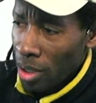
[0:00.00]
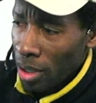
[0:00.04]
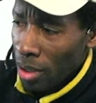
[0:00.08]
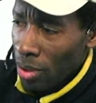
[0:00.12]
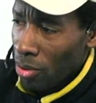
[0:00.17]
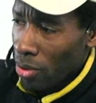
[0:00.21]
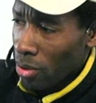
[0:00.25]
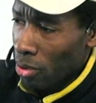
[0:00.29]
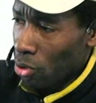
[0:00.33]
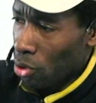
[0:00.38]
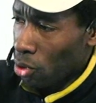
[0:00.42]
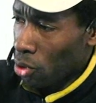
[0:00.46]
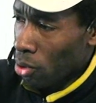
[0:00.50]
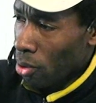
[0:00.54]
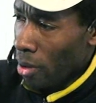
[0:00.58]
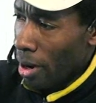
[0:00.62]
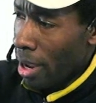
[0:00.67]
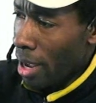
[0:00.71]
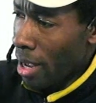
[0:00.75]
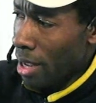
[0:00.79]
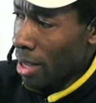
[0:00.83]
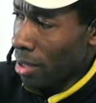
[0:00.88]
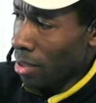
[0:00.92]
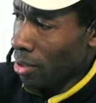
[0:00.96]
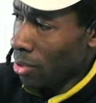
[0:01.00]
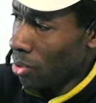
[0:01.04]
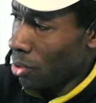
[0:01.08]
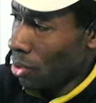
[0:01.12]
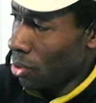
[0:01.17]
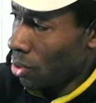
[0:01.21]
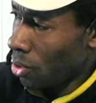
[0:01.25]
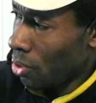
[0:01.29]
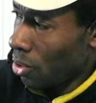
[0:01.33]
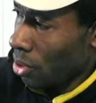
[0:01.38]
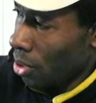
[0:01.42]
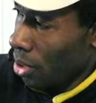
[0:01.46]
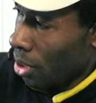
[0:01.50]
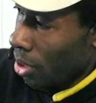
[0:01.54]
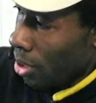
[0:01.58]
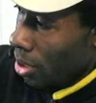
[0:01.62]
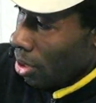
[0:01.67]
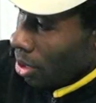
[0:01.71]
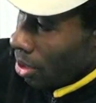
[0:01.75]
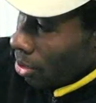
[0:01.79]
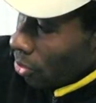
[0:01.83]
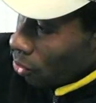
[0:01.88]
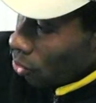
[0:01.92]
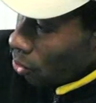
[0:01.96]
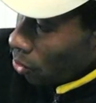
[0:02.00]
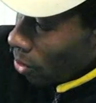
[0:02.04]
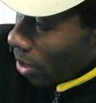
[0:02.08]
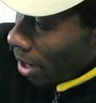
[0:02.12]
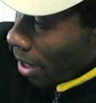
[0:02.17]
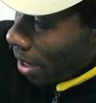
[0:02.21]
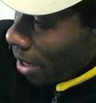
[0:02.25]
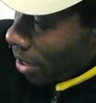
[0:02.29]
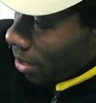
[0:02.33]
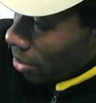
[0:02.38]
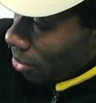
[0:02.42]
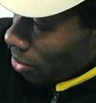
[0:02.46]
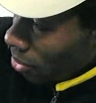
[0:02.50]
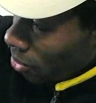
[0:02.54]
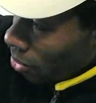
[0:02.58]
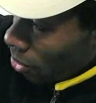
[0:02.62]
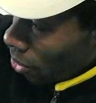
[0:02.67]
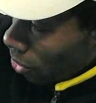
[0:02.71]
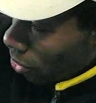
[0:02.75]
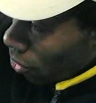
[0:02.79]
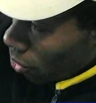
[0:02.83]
or trans trans or,